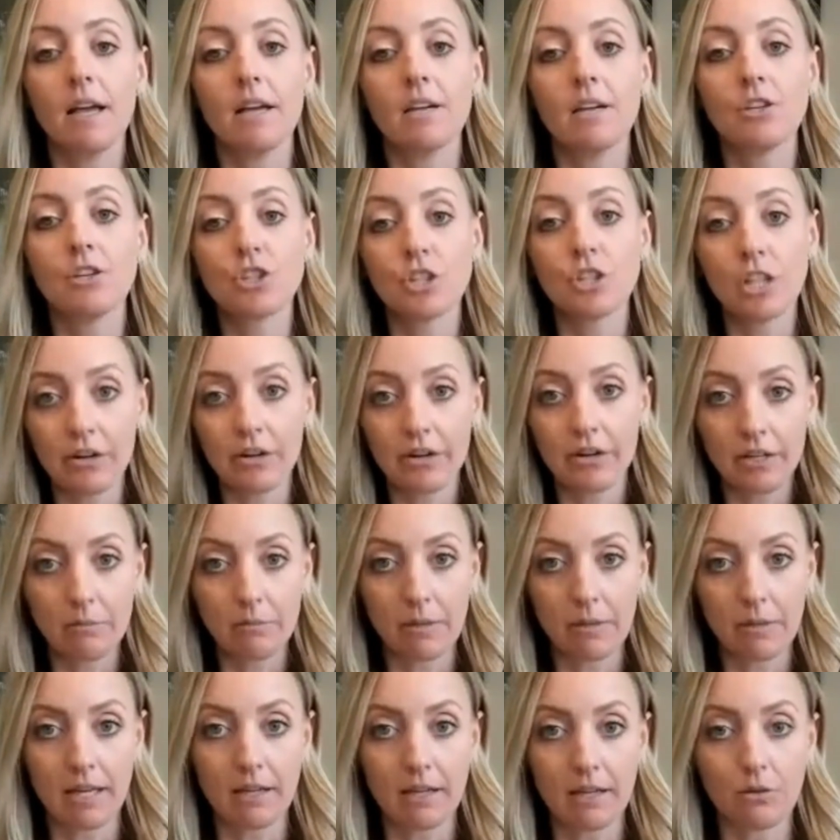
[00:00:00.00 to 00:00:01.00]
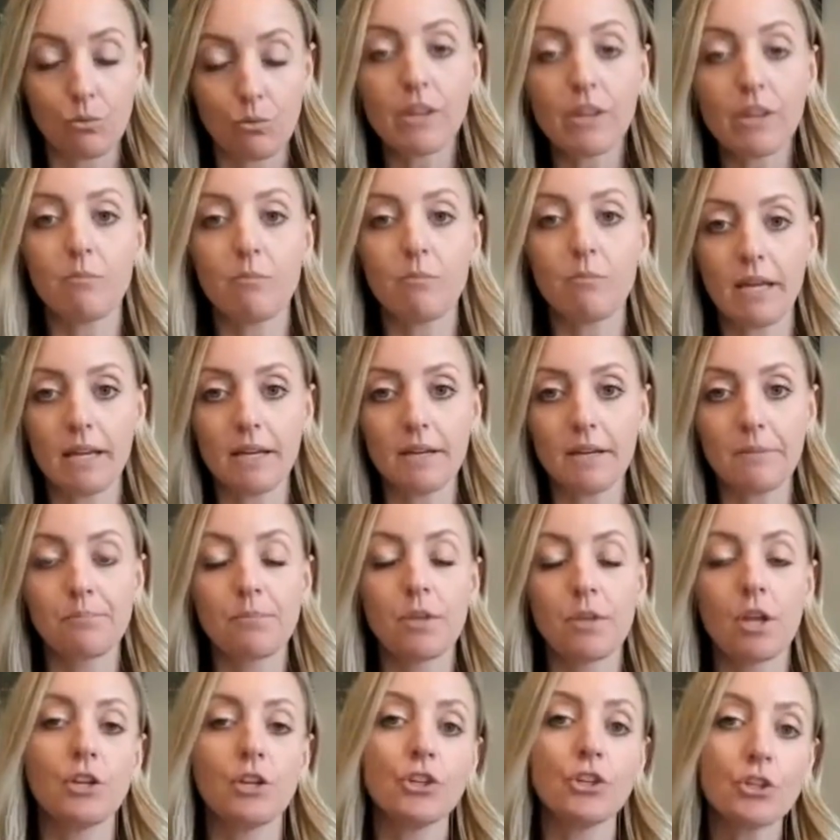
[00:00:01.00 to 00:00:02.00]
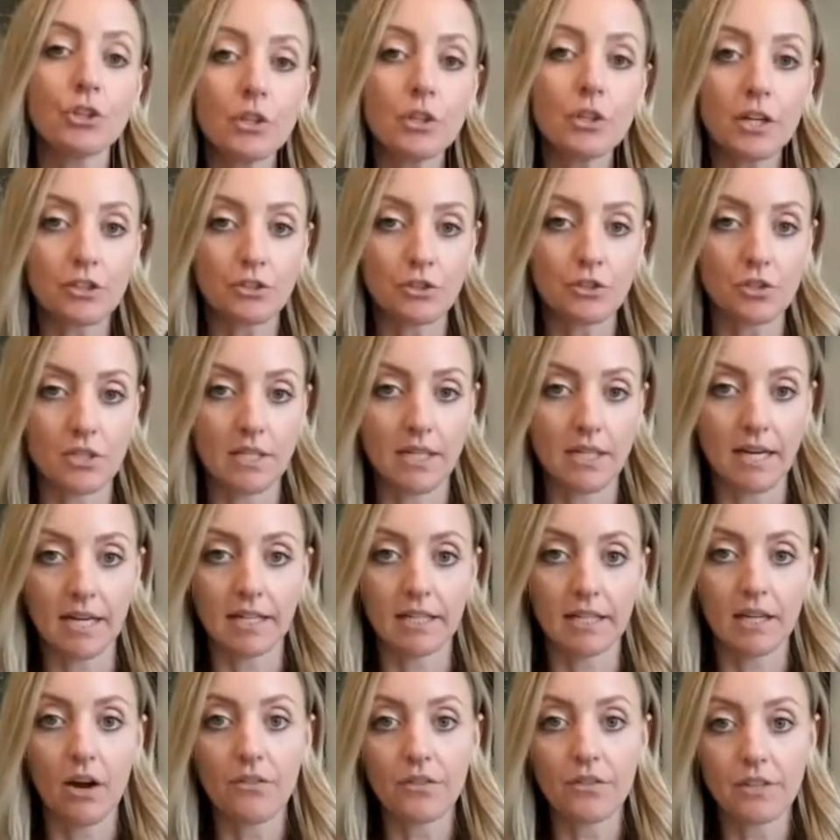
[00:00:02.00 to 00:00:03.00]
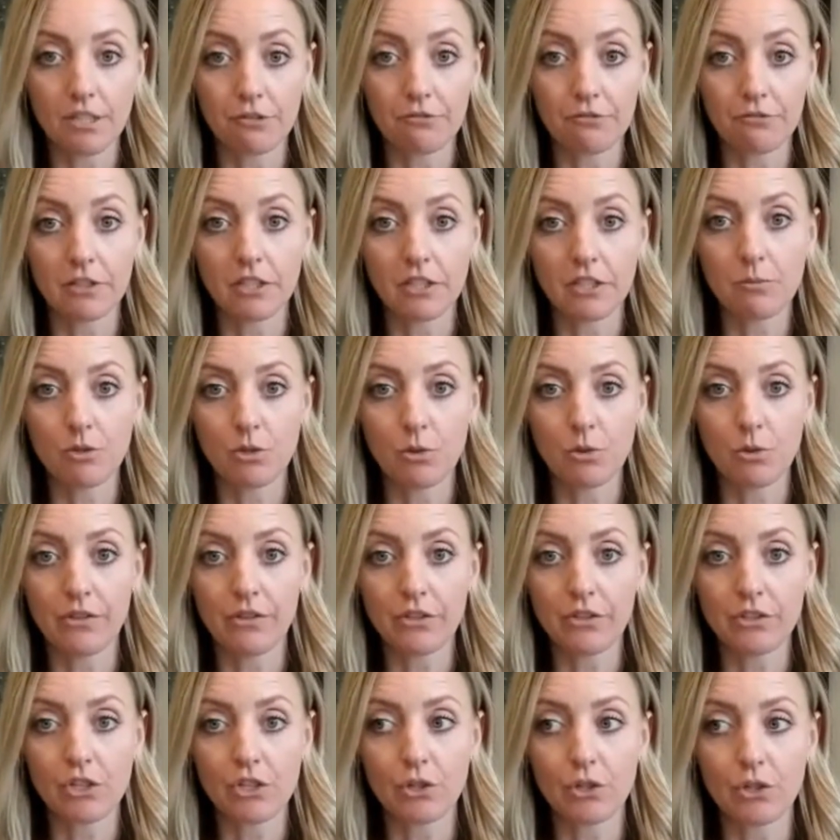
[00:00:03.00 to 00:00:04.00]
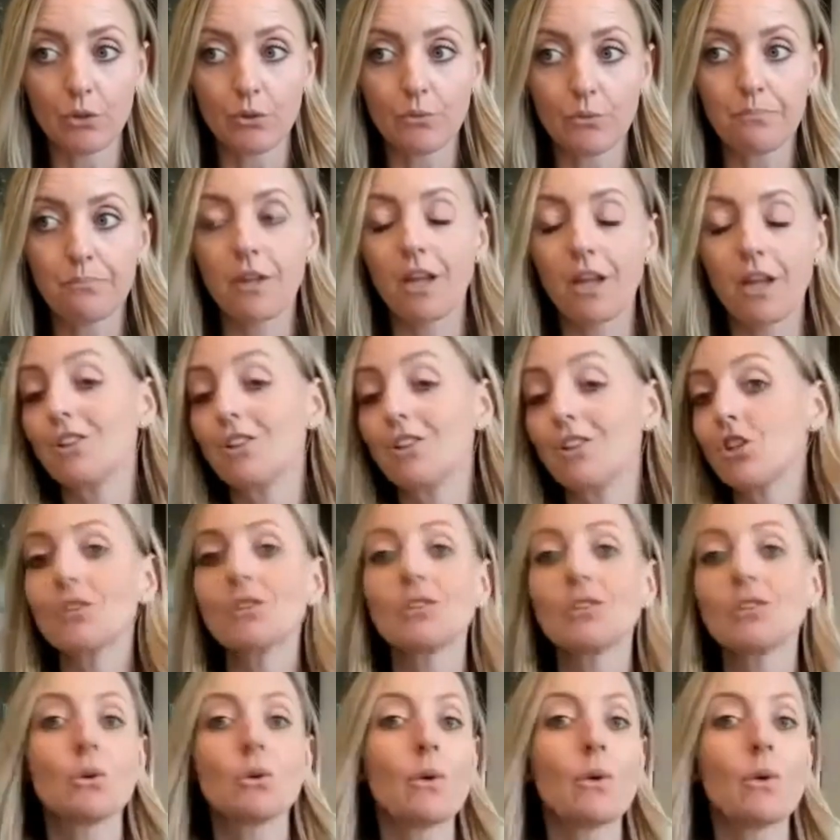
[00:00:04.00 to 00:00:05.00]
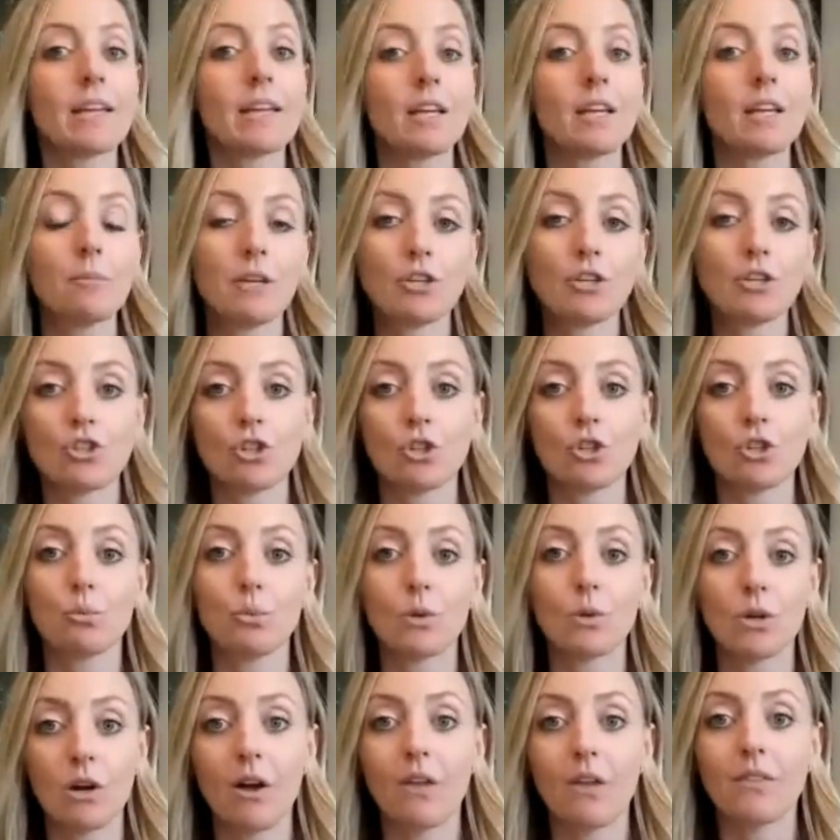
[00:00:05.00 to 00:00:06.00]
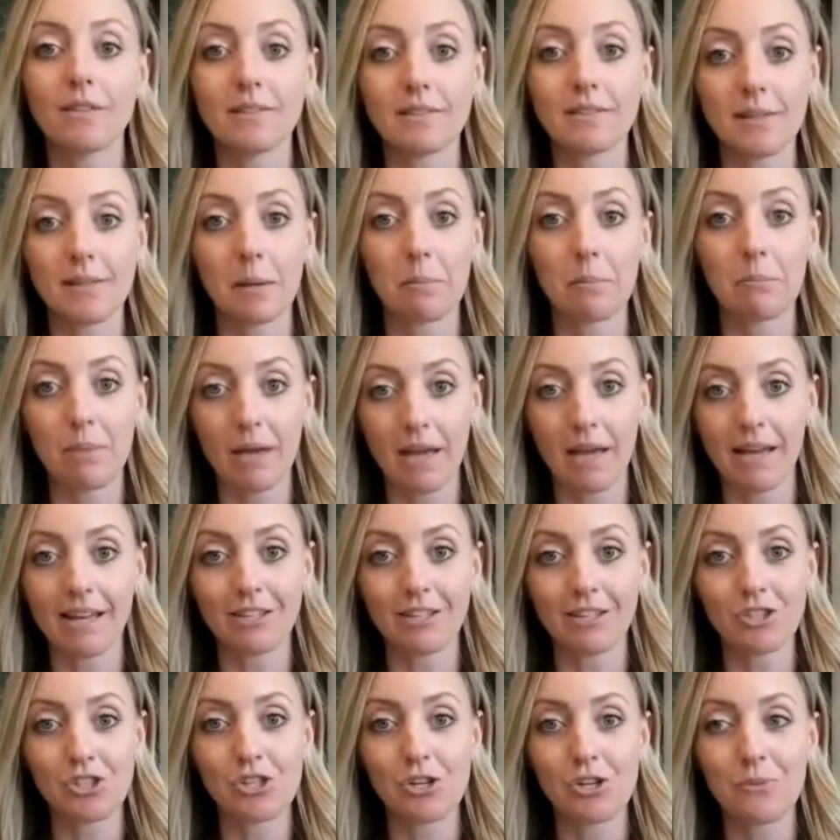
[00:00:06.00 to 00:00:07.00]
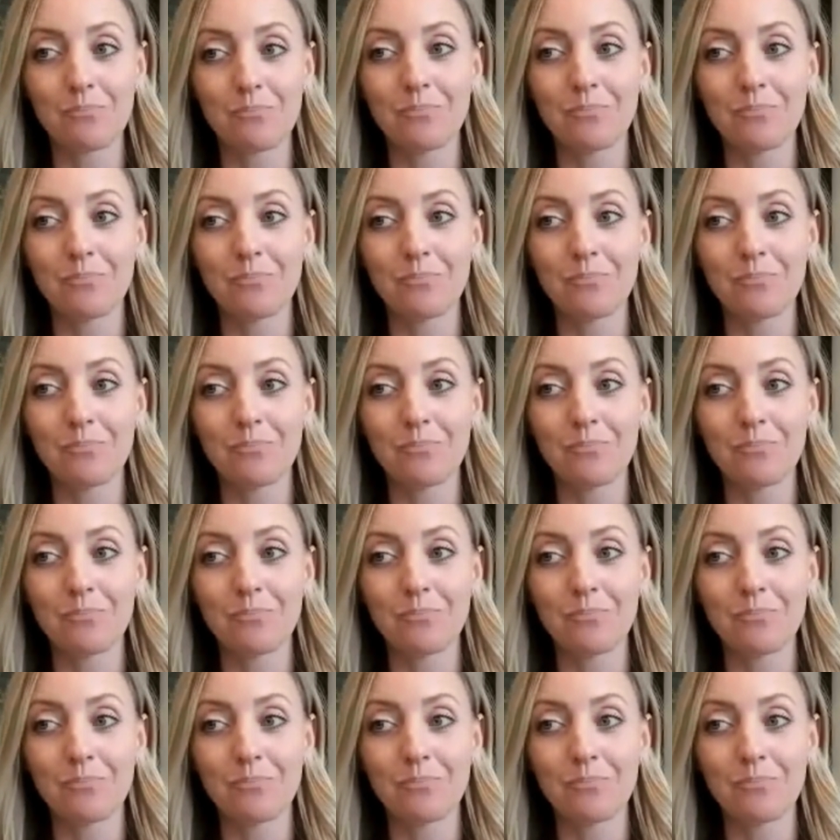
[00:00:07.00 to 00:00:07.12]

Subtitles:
sharing with me your understanding on the difference between the two, just so I can make sure we're on the same page?